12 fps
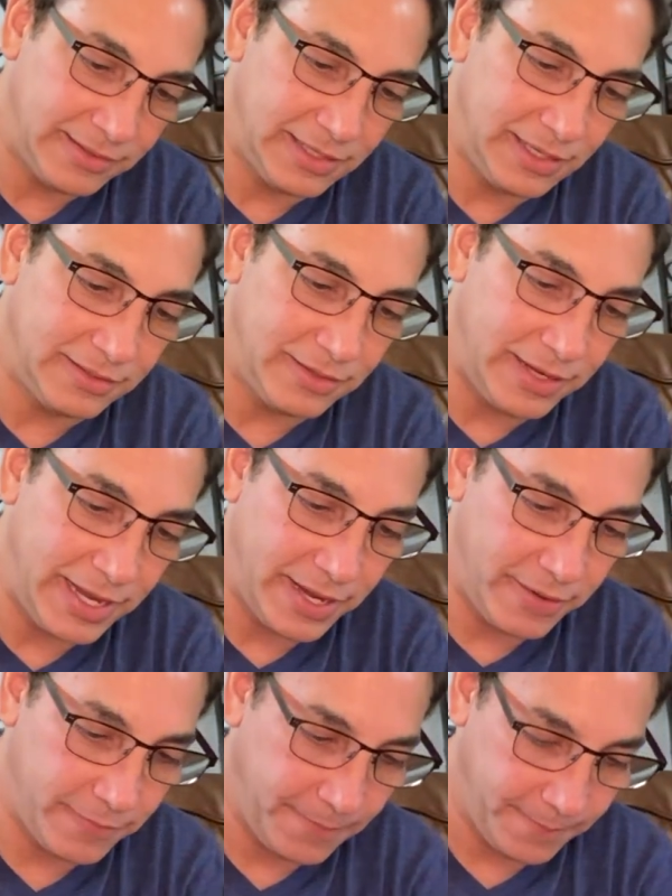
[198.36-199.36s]
See, so
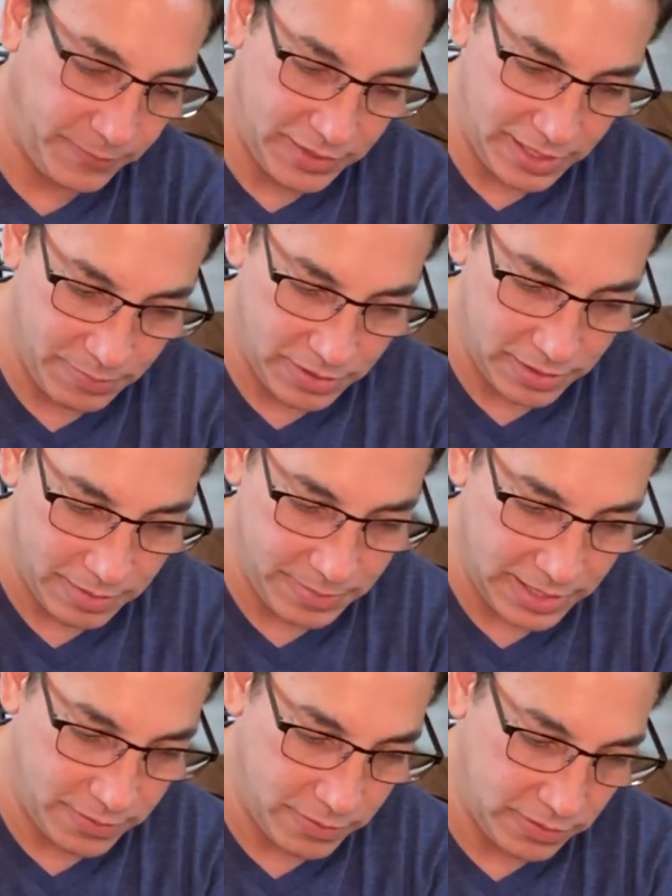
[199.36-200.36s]
now, did I put it on
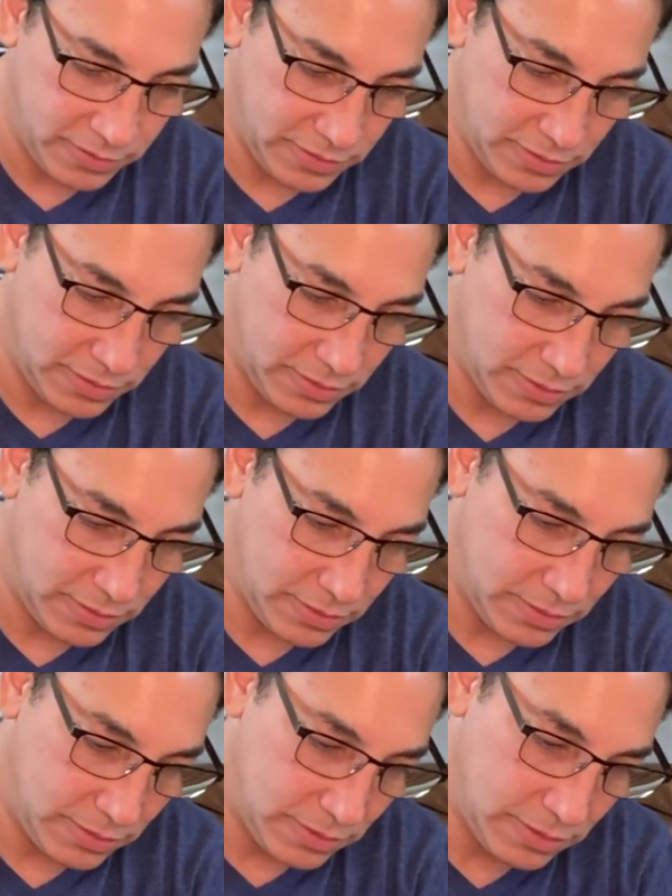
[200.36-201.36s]
backwards?
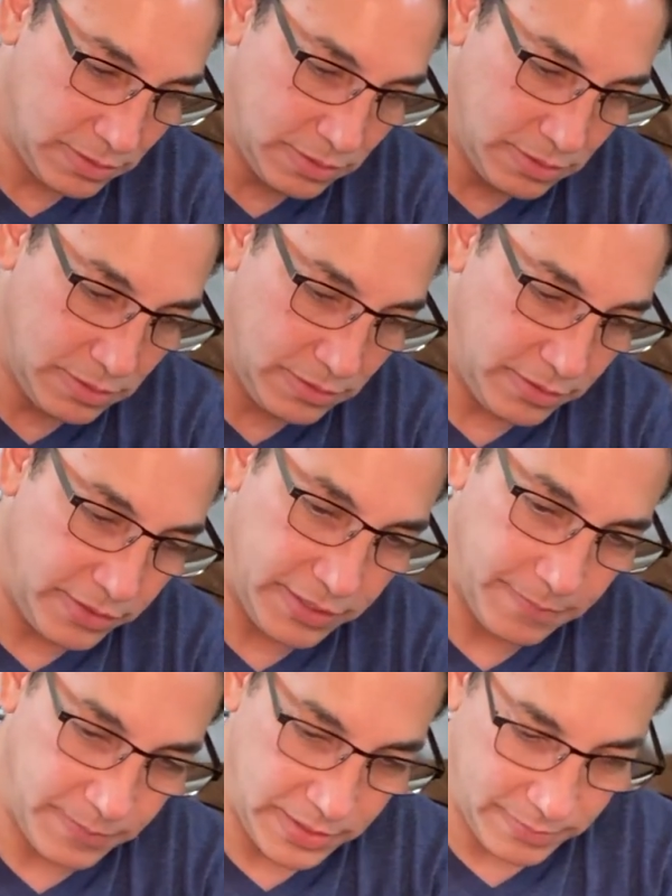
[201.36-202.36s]
Darn it.
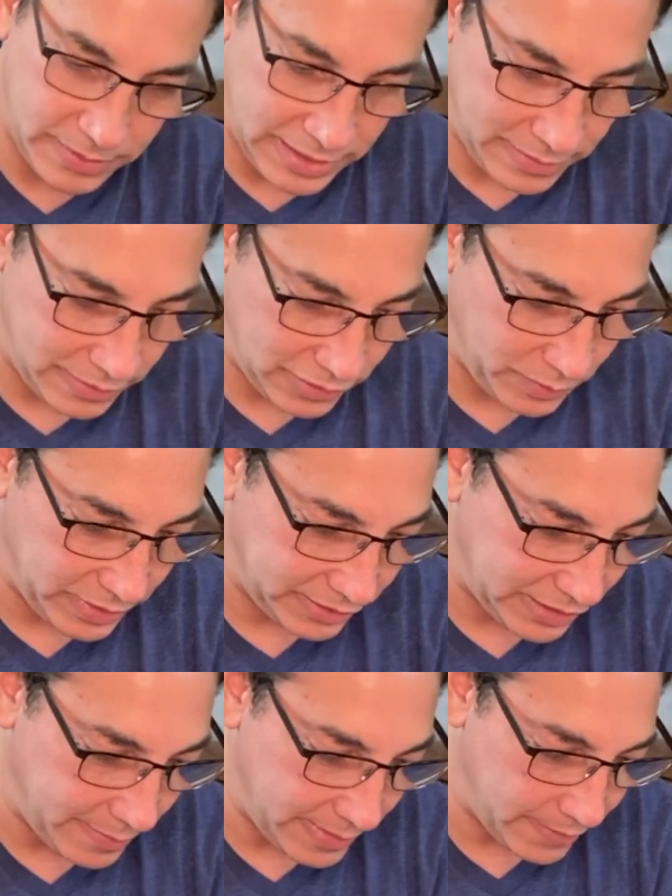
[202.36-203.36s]
Well, now all the springs
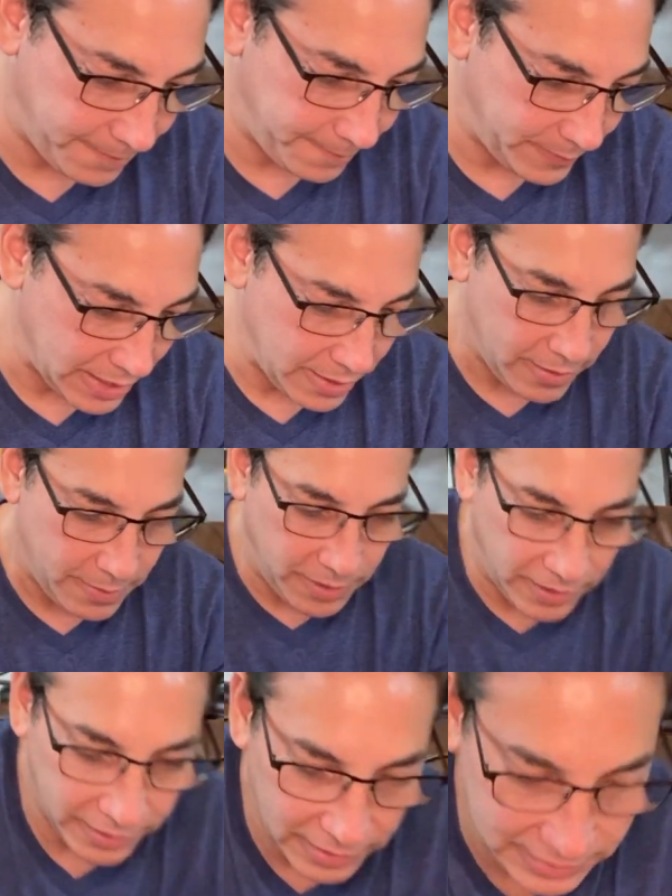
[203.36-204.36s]
came out. All
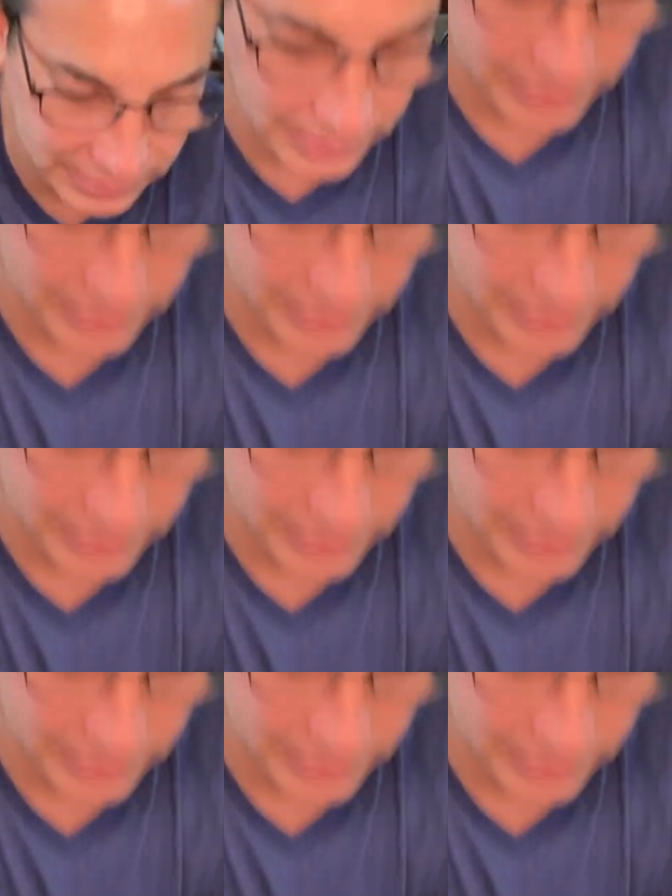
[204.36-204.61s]
right, let's see.